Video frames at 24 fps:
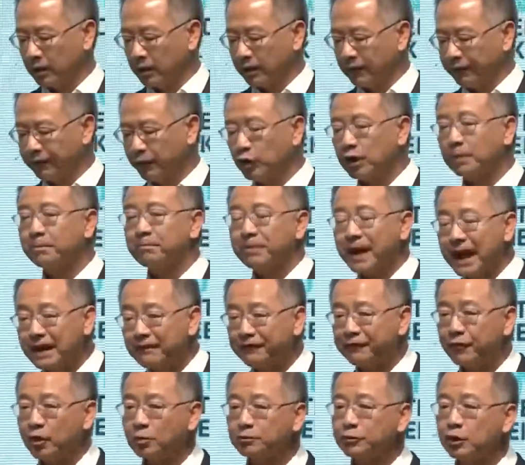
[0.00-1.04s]
For the
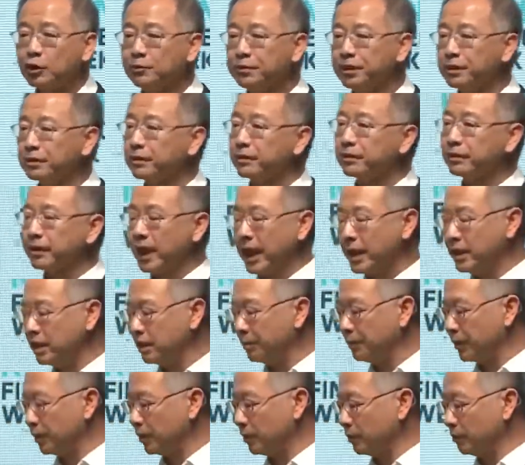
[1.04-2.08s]
platform to be
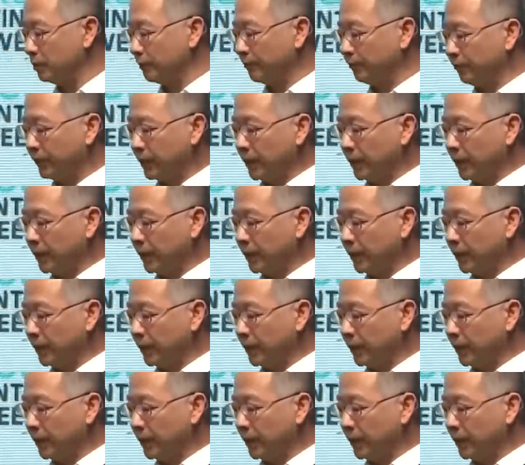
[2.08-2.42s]
sustainable,